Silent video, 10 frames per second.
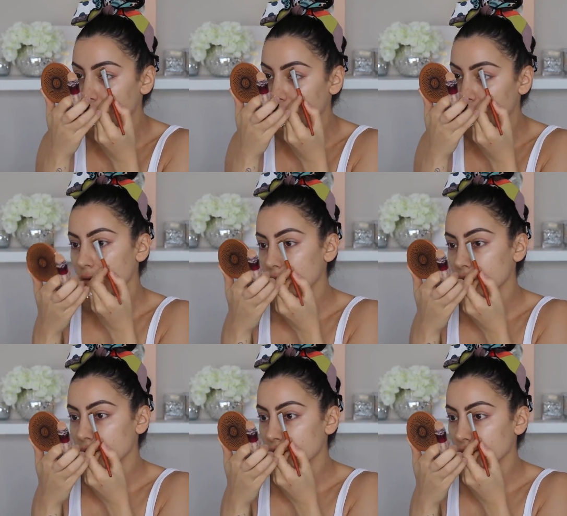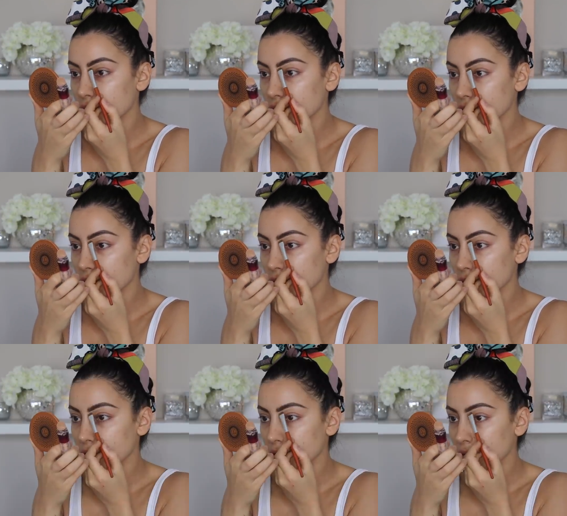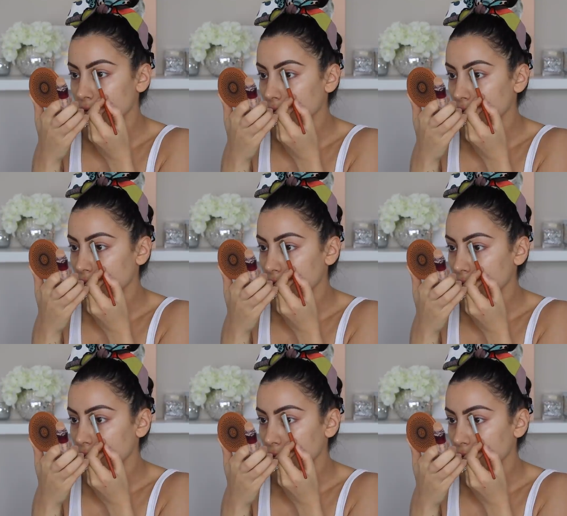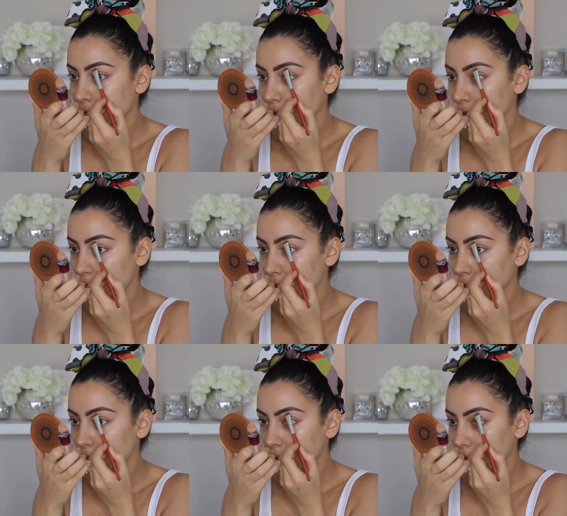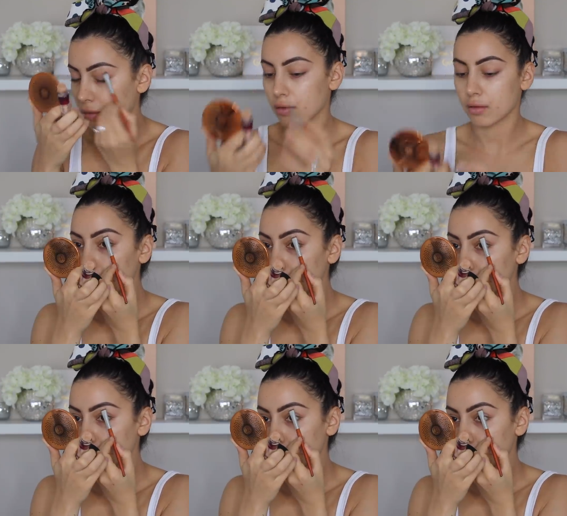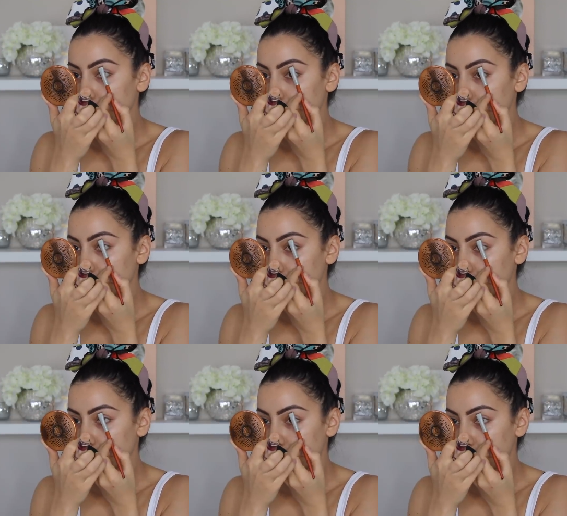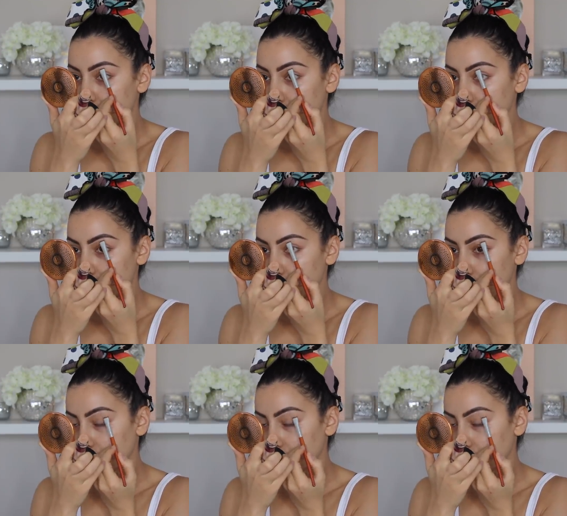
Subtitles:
Nobody speaks.